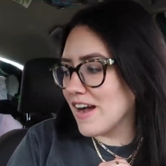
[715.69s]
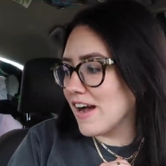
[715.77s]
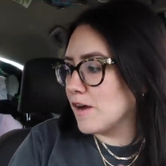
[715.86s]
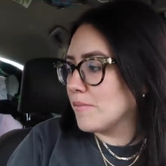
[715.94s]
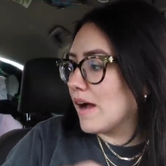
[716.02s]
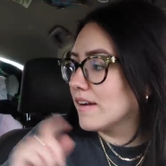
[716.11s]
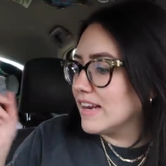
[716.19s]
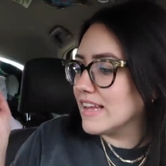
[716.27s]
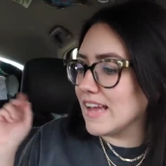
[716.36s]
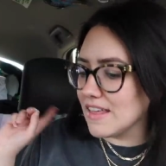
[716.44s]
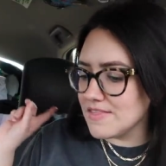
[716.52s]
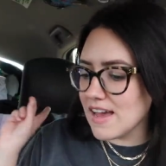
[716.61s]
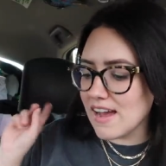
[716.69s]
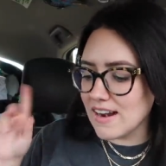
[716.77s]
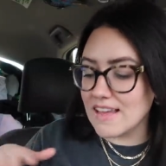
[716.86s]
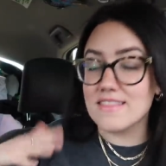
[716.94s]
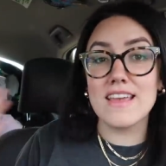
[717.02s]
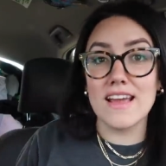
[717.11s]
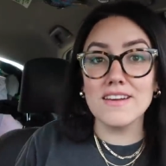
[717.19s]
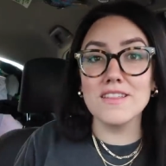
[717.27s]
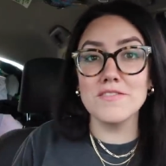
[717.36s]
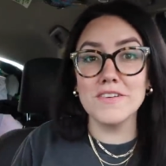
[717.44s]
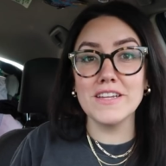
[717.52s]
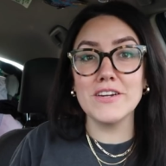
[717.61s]
I'm gonna get that at the end of
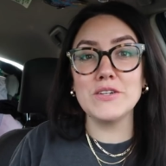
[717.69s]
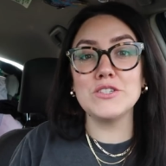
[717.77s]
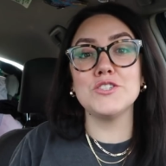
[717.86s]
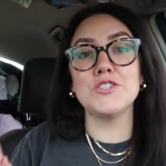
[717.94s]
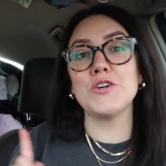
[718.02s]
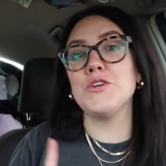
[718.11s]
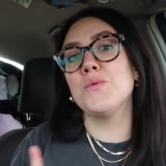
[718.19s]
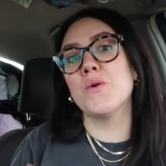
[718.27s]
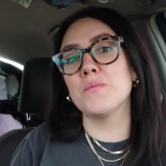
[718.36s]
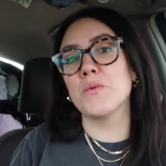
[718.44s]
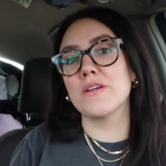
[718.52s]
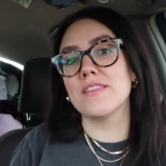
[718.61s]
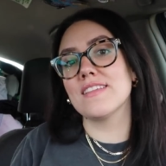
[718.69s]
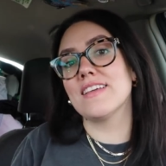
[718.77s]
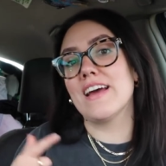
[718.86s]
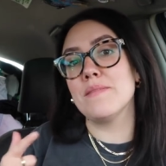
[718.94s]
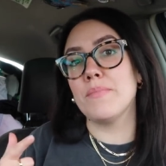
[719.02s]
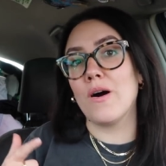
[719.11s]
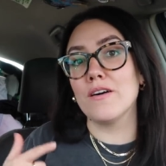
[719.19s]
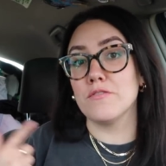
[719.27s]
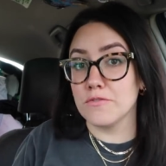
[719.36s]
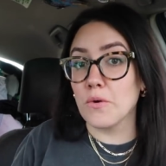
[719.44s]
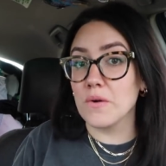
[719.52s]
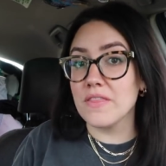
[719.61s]
the video to show you one more thing that I bought
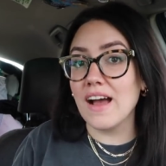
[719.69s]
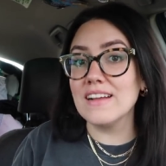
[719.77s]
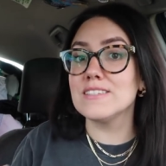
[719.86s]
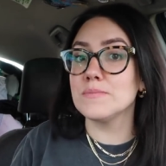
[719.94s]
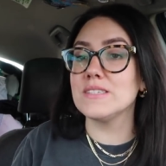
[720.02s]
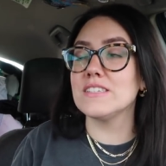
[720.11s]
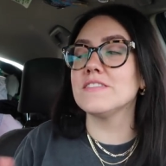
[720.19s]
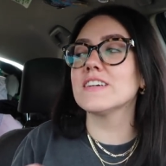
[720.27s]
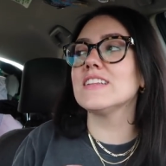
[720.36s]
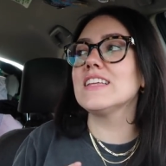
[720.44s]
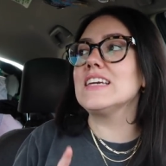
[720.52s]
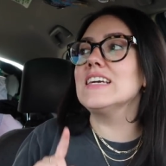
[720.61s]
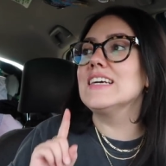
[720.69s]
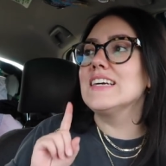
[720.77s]
for that specifically.